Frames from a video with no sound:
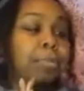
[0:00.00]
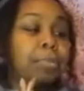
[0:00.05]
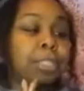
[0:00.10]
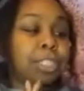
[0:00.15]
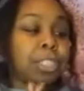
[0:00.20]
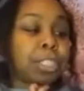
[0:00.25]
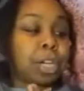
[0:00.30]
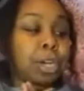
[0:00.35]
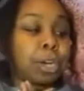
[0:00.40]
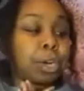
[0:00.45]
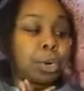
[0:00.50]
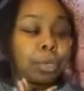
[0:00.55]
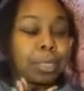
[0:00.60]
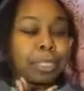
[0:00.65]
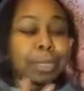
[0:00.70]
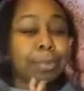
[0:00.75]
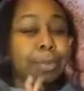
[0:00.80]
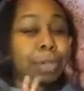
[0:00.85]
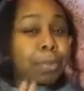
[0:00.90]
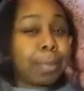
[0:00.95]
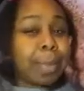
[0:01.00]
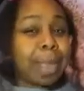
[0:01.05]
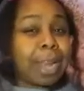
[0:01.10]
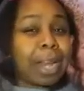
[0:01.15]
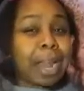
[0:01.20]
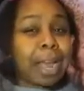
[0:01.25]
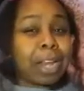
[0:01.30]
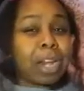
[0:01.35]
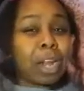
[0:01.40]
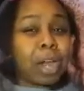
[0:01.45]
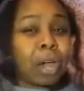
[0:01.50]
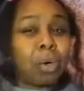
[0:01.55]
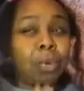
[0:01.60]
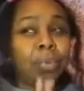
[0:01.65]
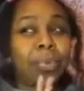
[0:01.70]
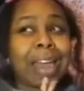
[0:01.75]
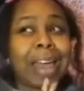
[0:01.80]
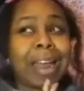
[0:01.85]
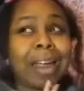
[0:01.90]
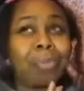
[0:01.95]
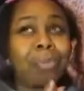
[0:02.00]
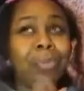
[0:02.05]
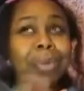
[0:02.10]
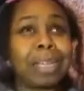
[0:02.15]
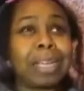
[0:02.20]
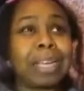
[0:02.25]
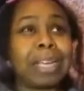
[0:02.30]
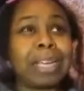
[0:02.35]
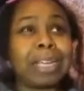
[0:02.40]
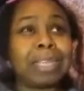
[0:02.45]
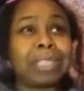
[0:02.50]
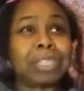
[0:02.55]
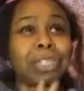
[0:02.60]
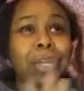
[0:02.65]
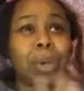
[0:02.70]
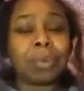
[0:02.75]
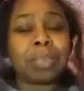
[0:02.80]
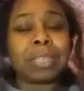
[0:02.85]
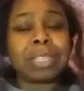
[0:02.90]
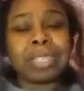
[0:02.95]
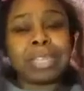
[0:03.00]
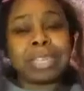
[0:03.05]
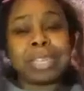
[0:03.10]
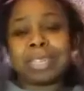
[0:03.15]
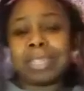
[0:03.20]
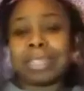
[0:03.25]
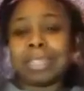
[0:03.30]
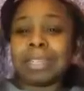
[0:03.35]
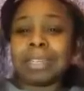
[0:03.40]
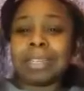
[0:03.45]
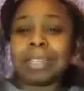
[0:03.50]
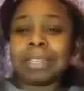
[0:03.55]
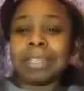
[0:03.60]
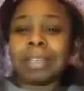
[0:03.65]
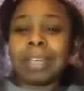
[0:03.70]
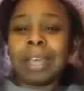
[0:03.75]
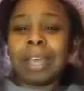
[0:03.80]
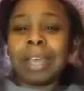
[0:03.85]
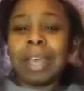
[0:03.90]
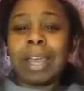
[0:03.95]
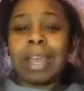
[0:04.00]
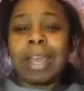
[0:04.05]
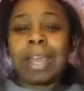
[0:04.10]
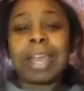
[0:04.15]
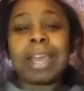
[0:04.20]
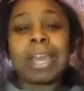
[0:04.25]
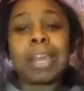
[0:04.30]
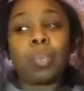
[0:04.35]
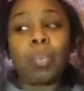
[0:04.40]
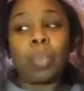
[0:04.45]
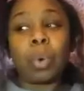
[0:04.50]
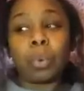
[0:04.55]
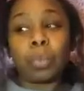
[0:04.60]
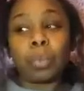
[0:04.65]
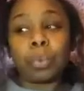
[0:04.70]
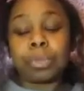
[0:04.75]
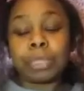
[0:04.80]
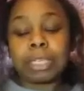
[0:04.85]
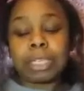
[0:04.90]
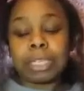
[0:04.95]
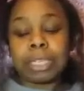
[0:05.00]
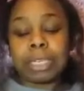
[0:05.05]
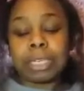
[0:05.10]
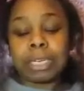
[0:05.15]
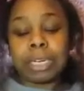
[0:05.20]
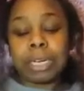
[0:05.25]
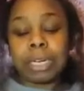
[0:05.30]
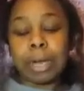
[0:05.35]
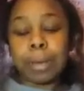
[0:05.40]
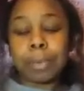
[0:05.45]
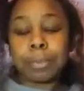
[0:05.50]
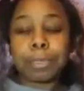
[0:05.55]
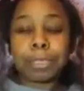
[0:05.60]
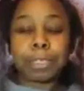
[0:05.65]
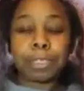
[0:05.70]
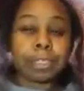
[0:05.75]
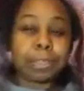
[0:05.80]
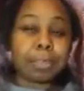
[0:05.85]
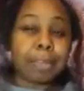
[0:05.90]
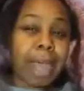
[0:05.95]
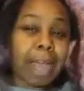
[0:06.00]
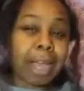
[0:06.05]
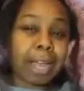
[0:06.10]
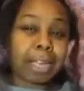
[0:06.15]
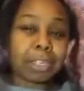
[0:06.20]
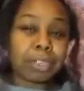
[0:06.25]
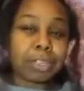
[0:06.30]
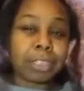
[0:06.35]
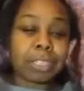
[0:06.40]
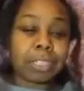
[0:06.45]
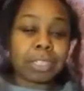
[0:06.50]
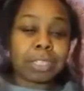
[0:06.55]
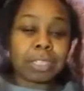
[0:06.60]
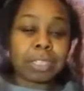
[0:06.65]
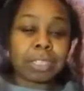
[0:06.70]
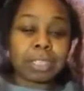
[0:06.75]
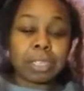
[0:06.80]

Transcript: So some of you may not know that I really don't stick to any one routine. A couple years back, I used to